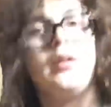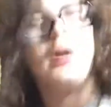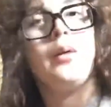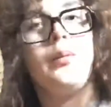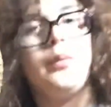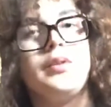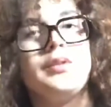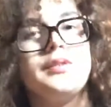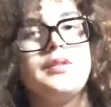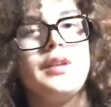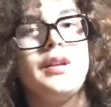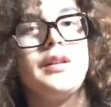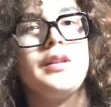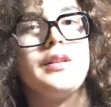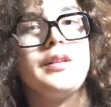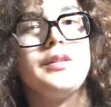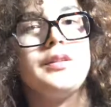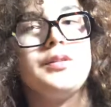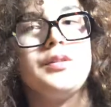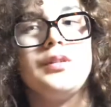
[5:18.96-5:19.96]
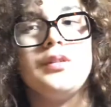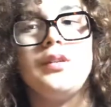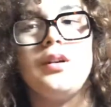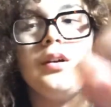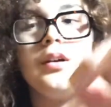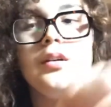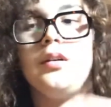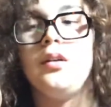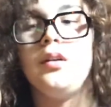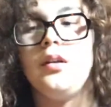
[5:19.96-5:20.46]
I wouldn't say that this is
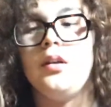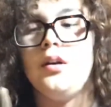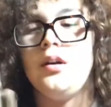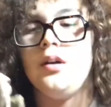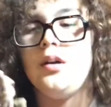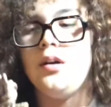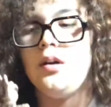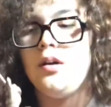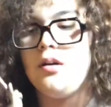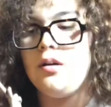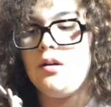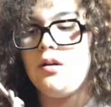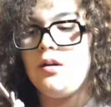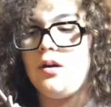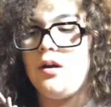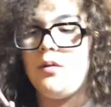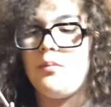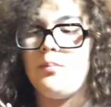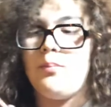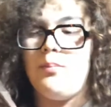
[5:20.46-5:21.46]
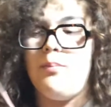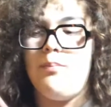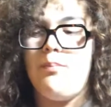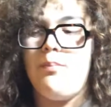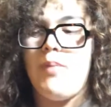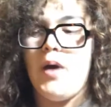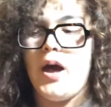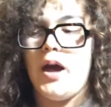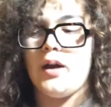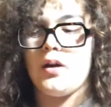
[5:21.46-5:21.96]
a
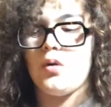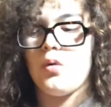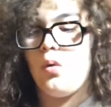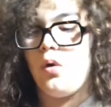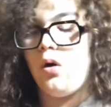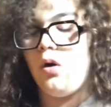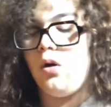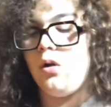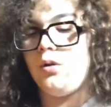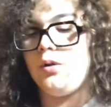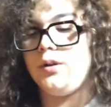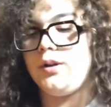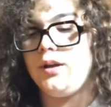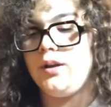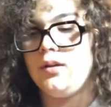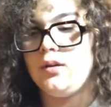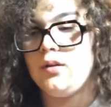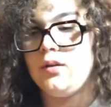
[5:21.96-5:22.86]
bad quality.